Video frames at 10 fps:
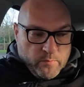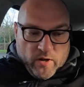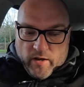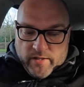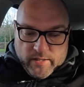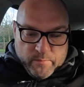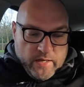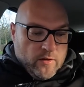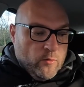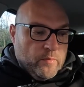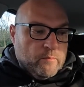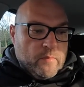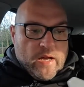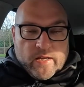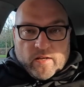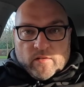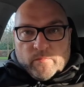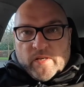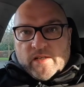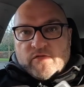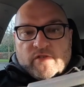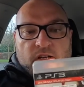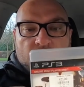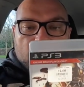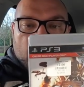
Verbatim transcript: but I did pick up Mag on the P S three.